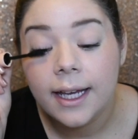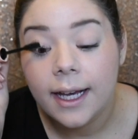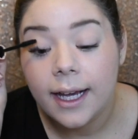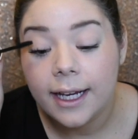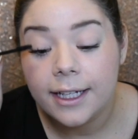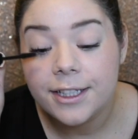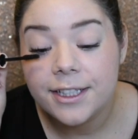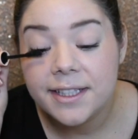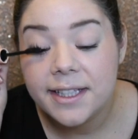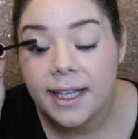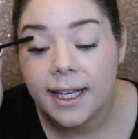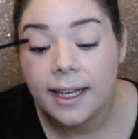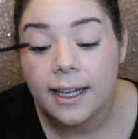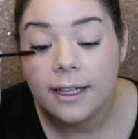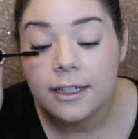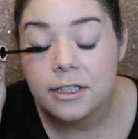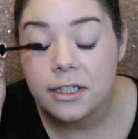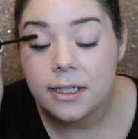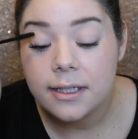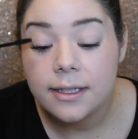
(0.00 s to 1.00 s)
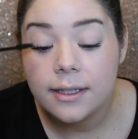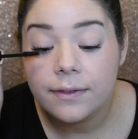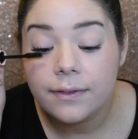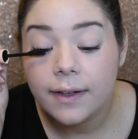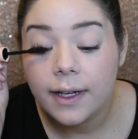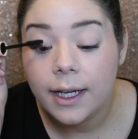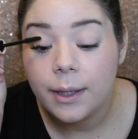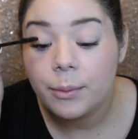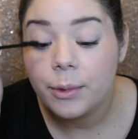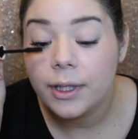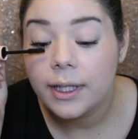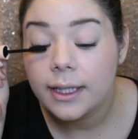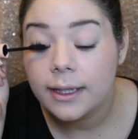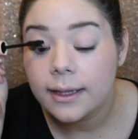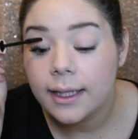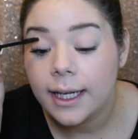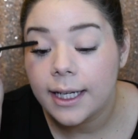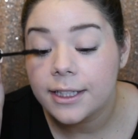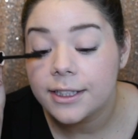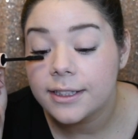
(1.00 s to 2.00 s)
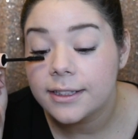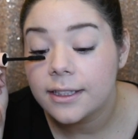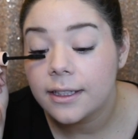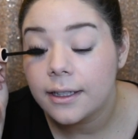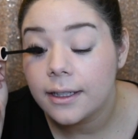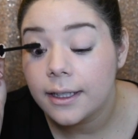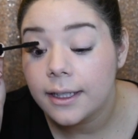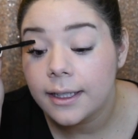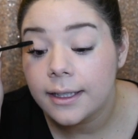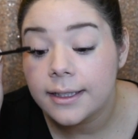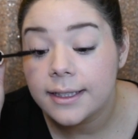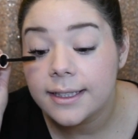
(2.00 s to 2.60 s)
I just can't justify putting lashes on